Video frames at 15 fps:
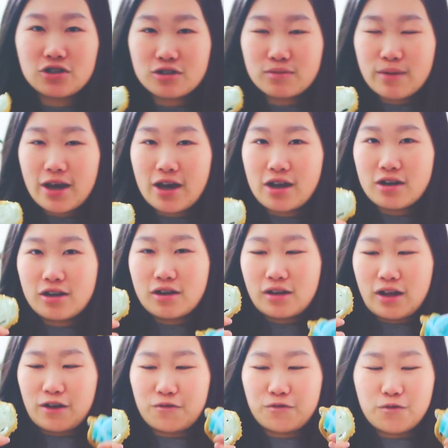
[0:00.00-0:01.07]
just made
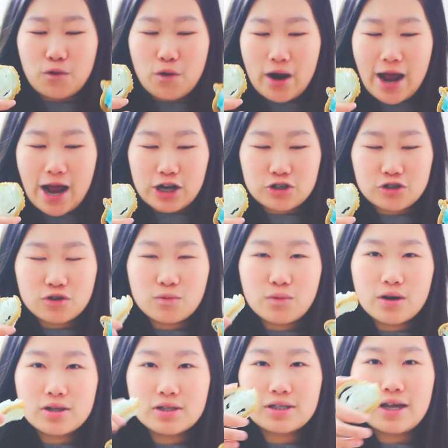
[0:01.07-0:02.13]
like 4 extra
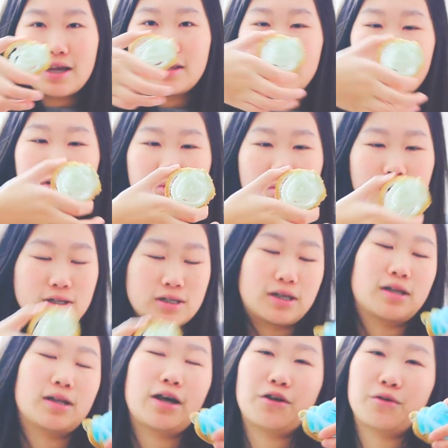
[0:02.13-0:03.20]
ones, and this one is
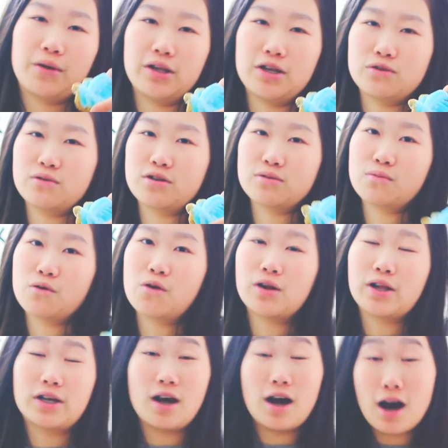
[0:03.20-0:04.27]
light green, this one's more
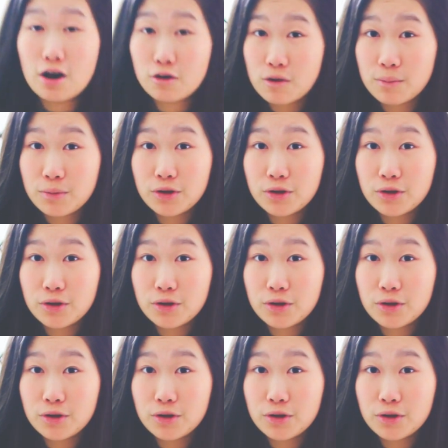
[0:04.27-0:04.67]
like aqua